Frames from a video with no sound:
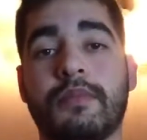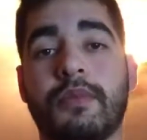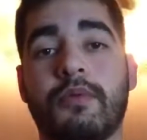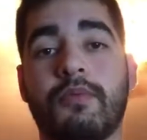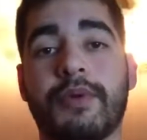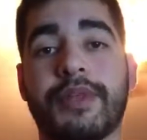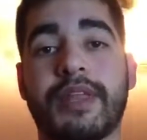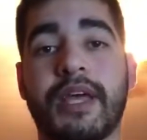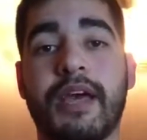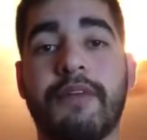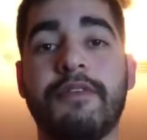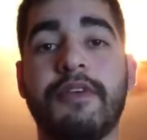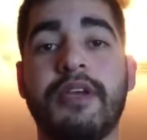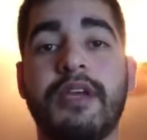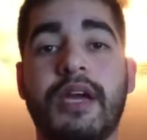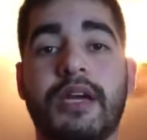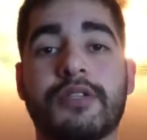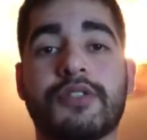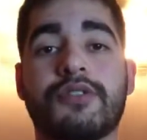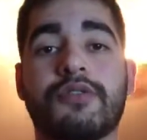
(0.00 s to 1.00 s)
with heavy
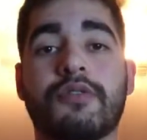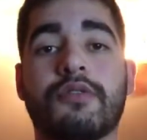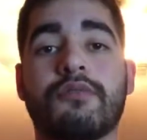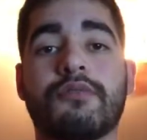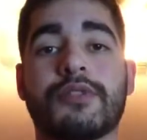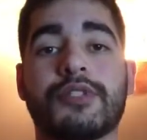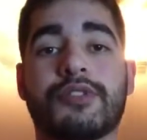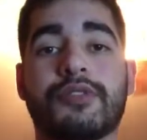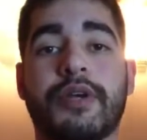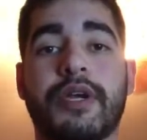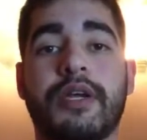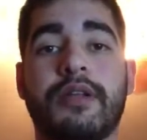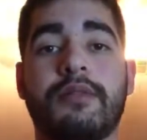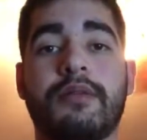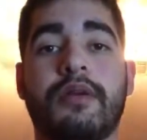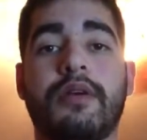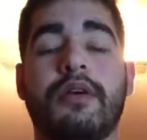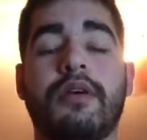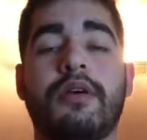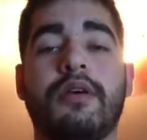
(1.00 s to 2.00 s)
external restraint,
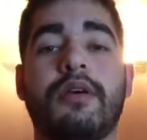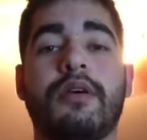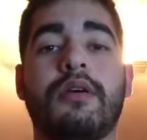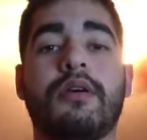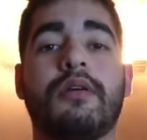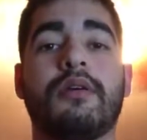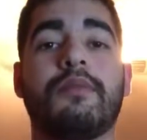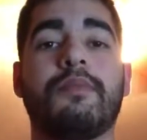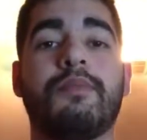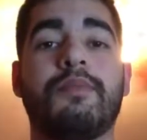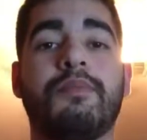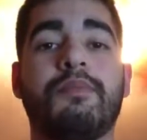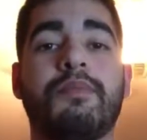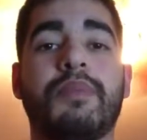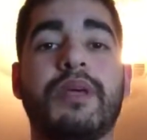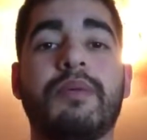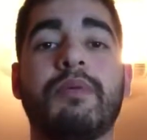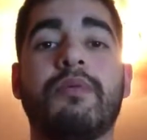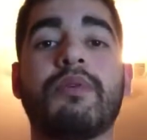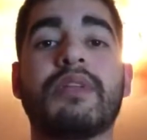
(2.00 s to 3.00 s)

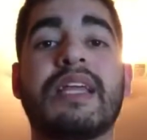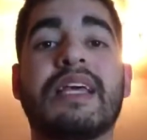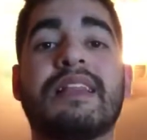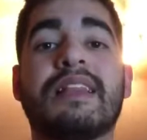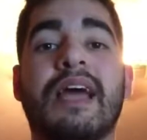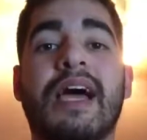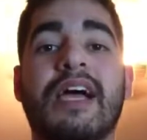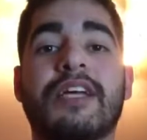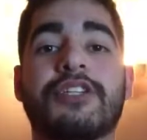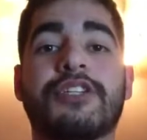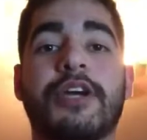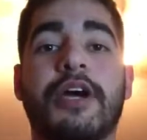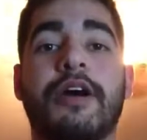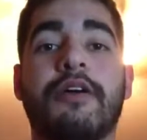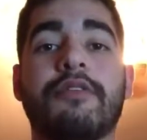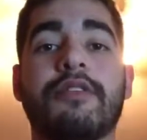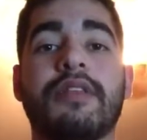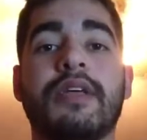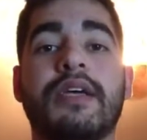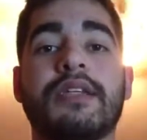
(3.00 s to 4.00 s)
people, when they lash
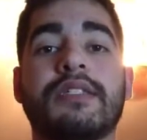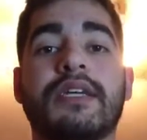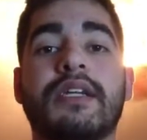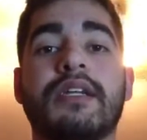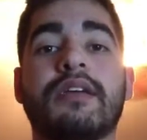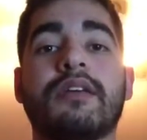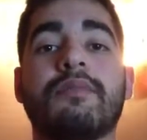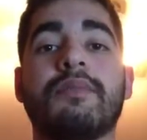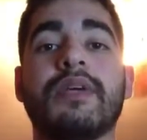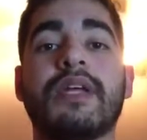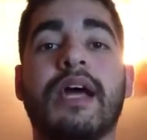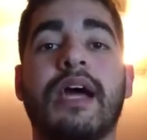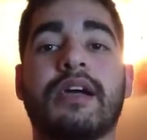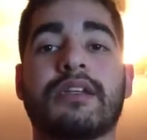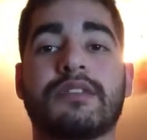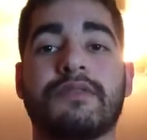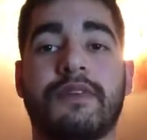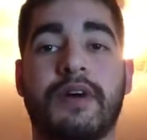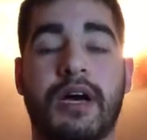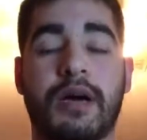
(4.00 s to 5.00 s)
out, they tend to commit
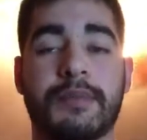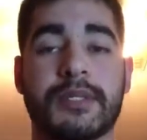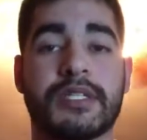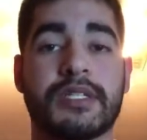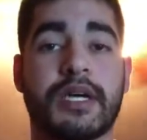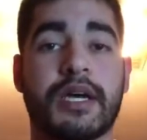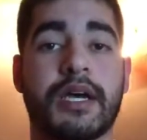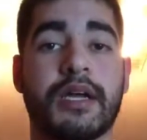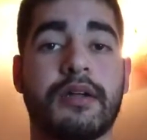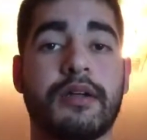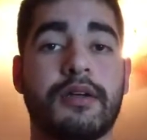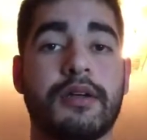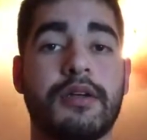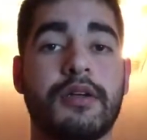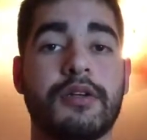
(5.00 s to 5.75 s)
acts of homicide.